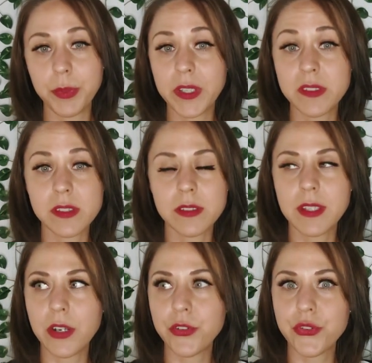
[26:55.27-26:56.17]
because
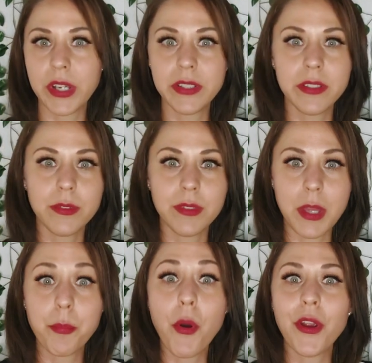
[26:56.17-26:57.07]
they're trying to
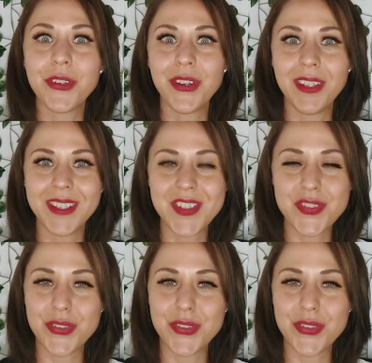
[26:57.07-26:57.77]
impart knowledge,